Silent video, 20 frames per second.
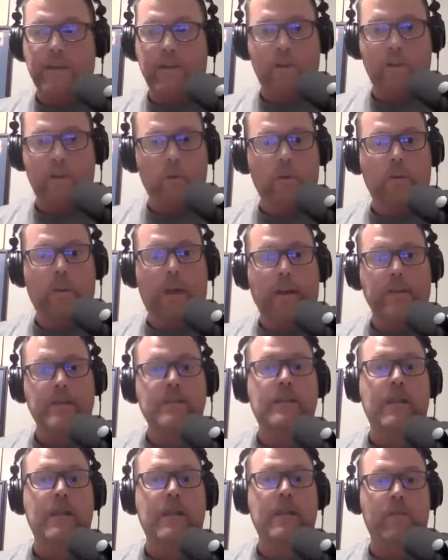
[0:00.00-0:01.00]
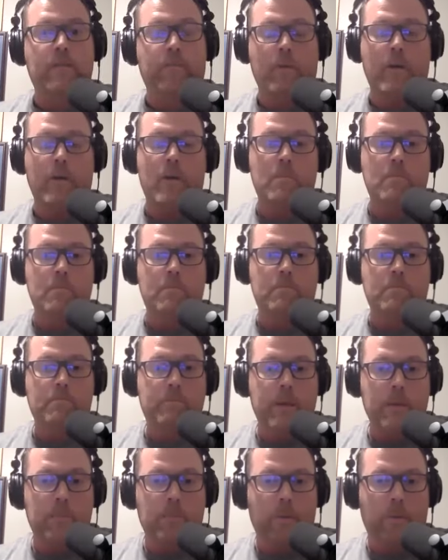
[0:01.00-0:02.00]
to do a lot of study from
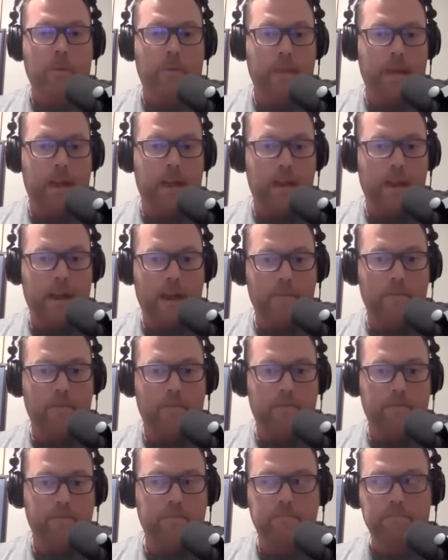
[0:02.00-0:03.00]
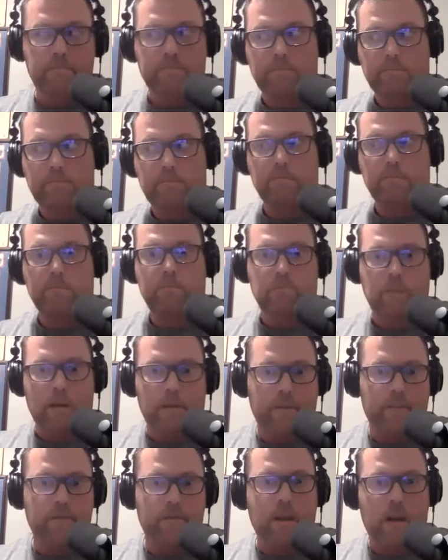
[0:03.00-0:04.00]
people that have
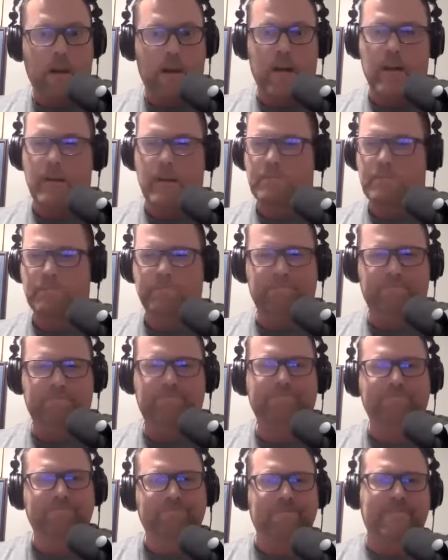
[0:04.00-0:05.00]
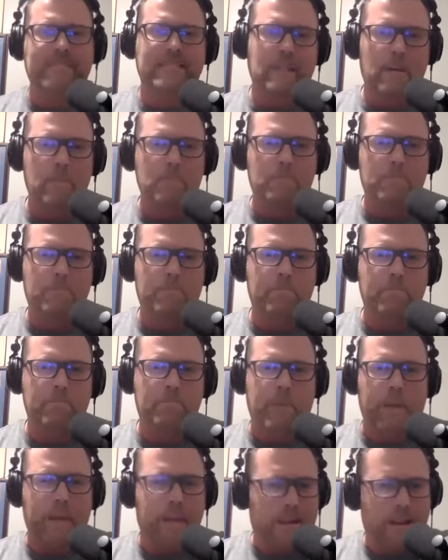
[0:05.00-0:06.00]
uh,
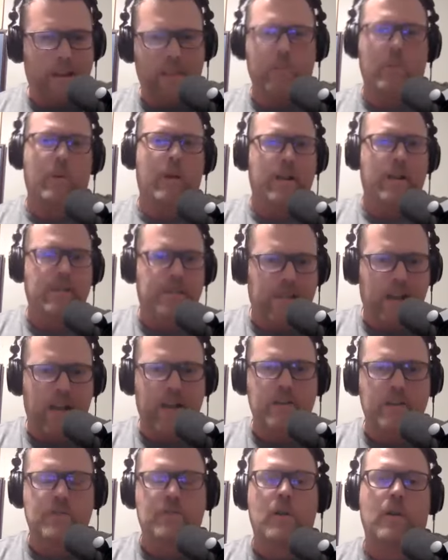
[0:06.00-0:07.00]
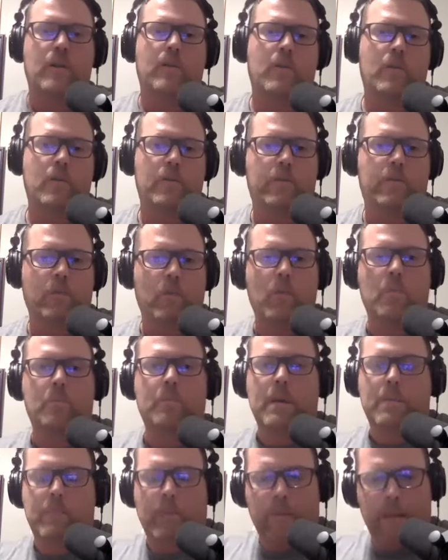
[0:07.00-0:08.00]
been either Gunsite instructors or
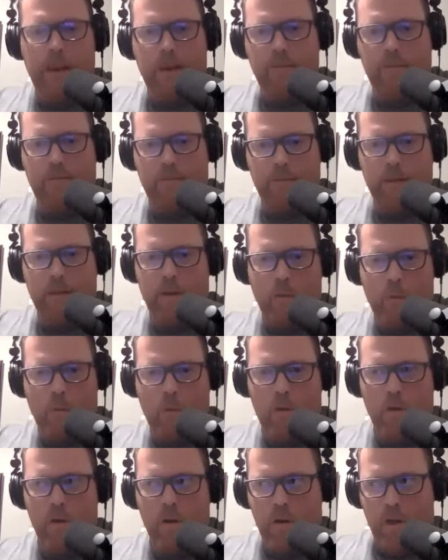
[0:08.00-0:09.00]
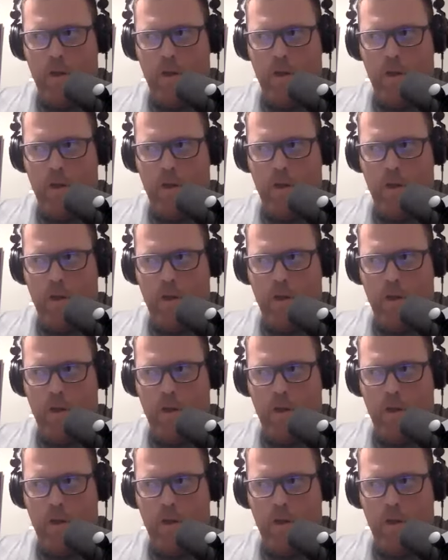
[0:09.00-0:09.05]
people that have that were